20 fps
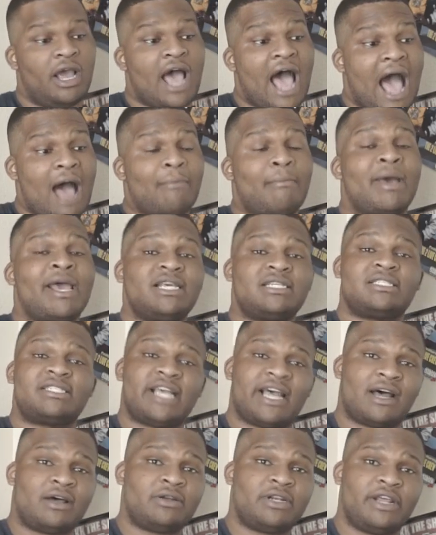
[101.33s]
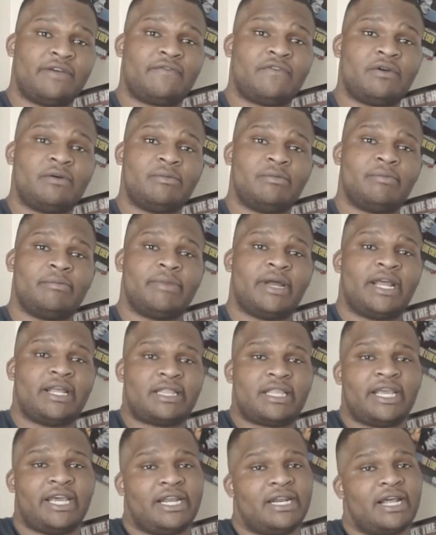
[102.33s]
I may sound different, but uh-huh. at
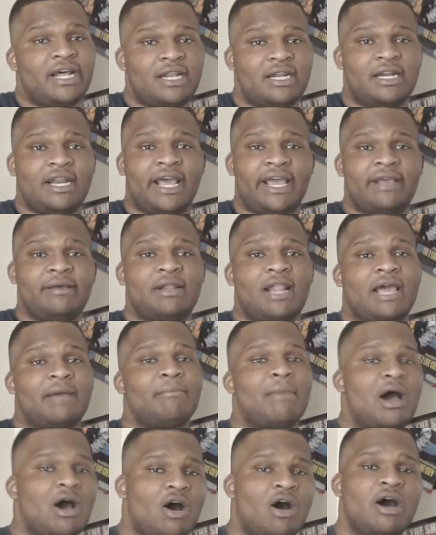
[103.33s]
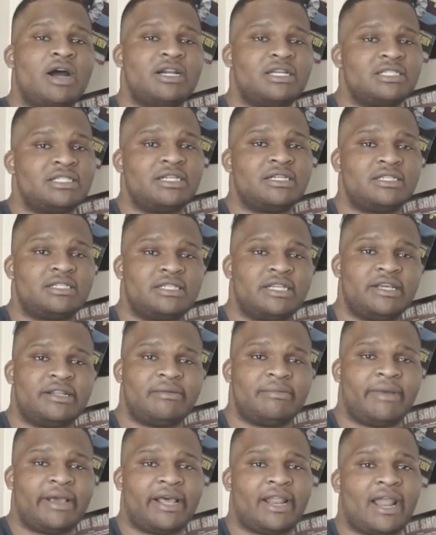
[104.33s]
the uh-huh. end of the day, like my heart is in the
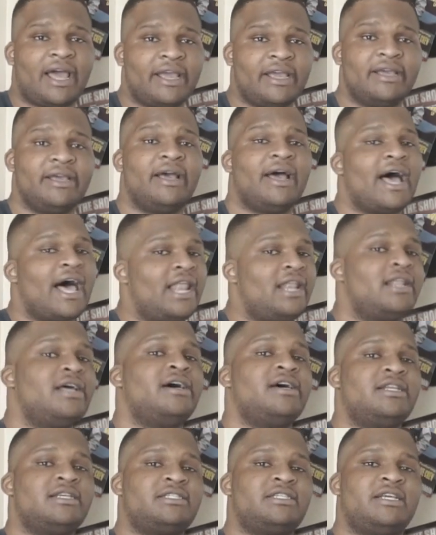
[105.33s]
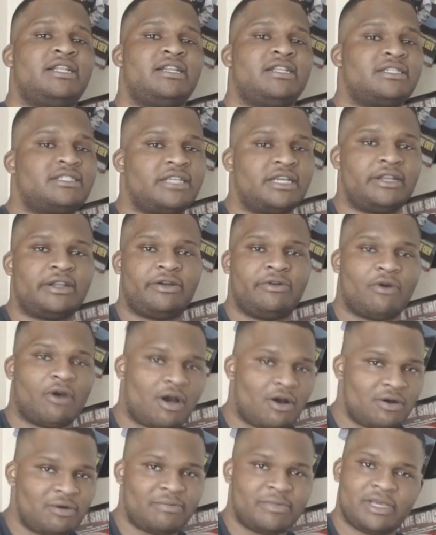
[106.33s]
city, man. Like I love the city. This city
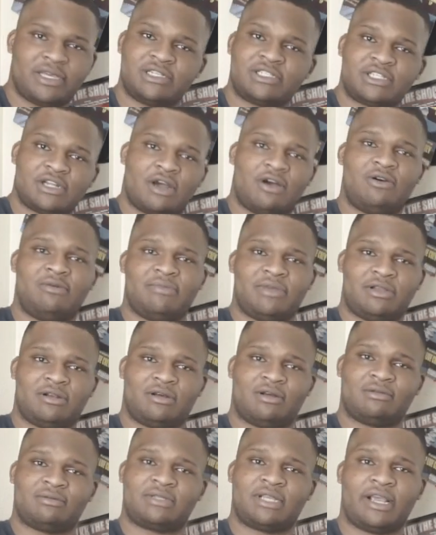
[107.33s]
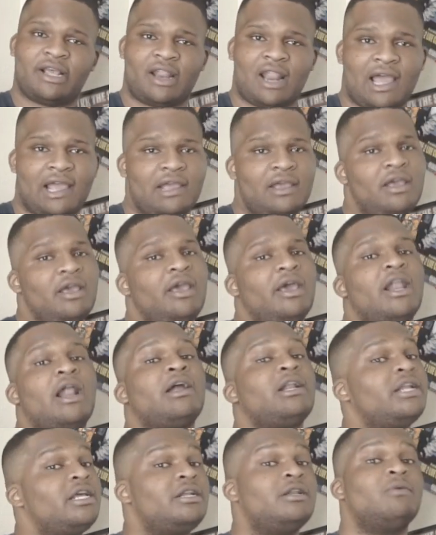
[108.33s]
grow me and showed me. You know what I'm saying? Like, and
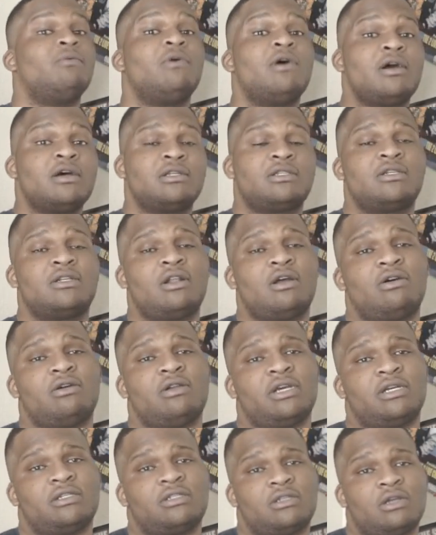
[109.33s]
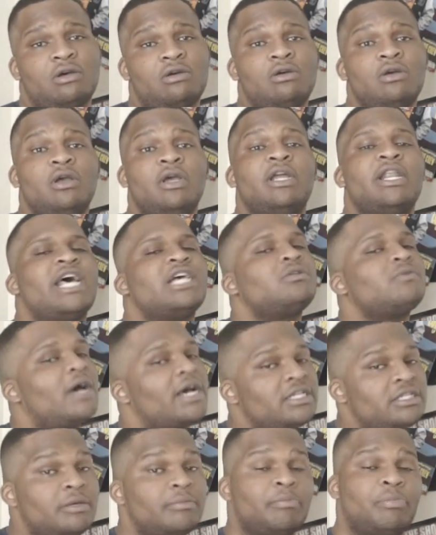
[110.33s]
I need the world to know this. So okay. that's why
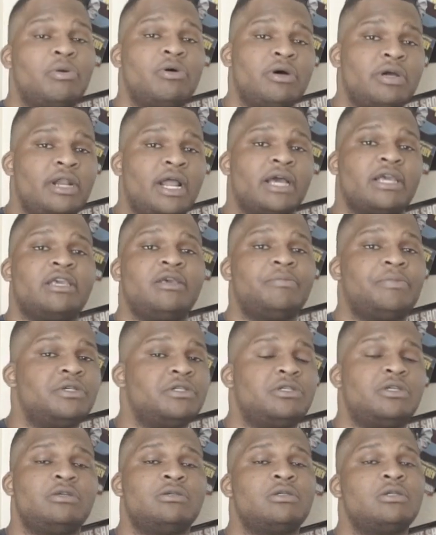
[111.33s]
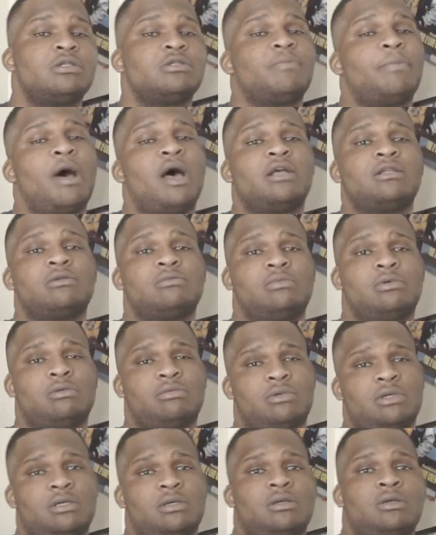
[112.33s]
it's important I keep it as Houston as possible,
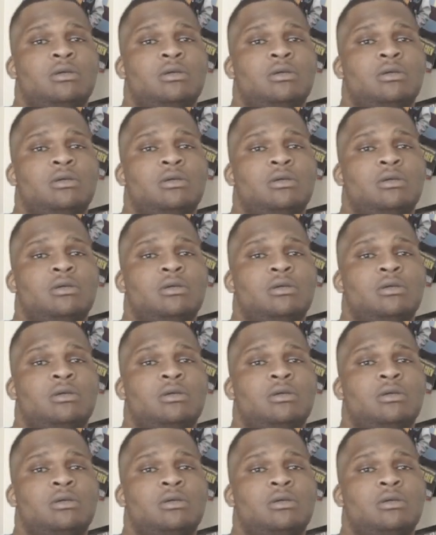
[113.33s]
man.